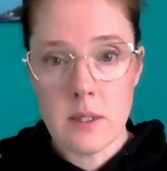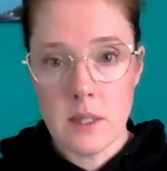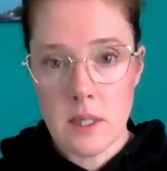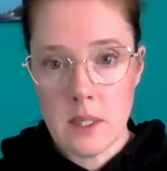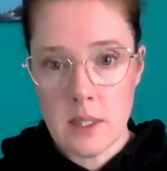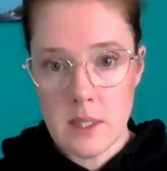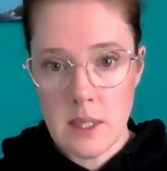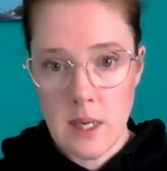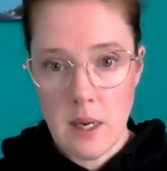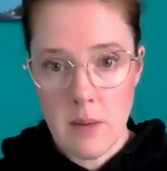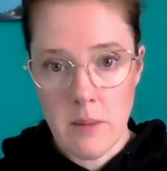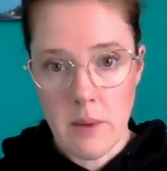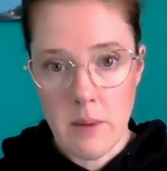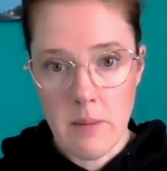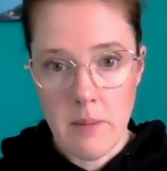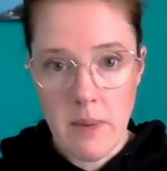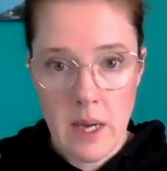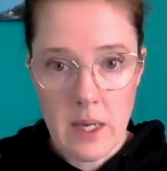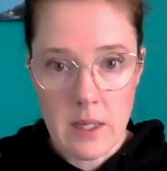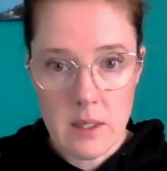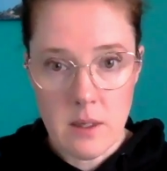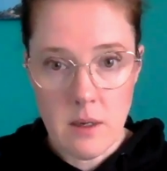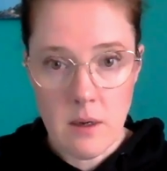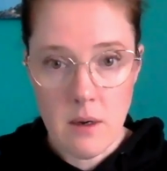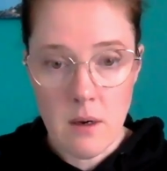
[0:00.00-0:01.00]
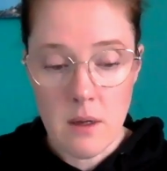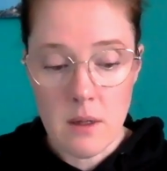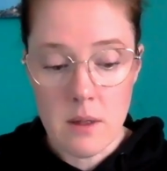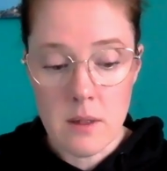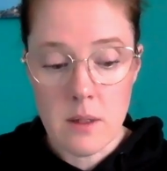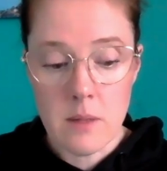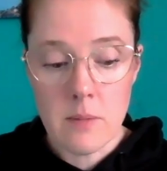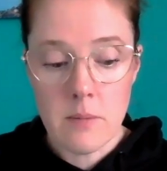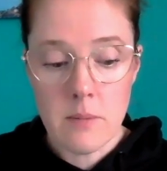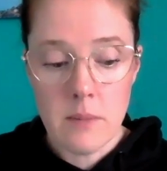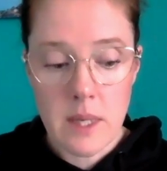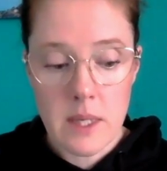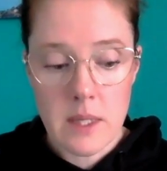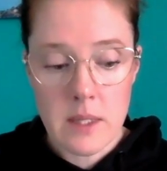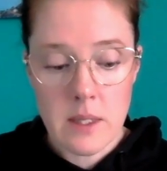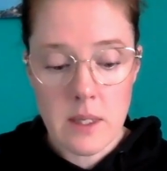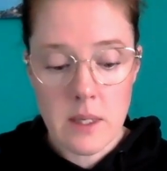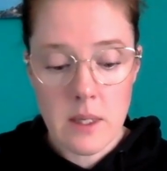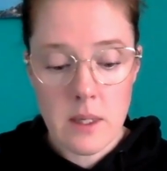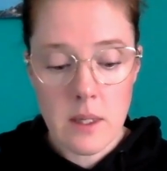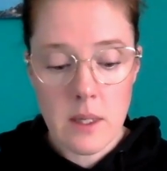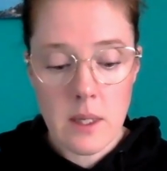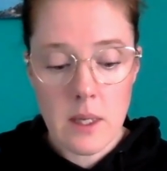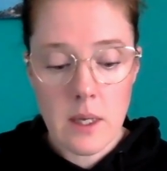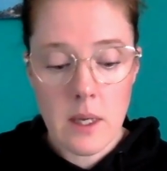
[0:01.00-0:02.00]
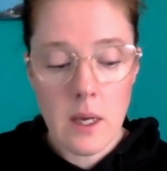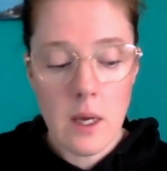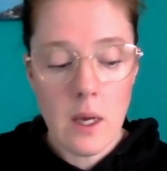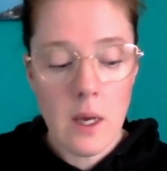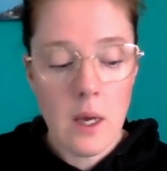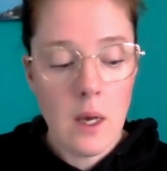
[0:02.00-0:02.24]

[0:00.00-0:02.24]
It's coming back to haunt them, basically.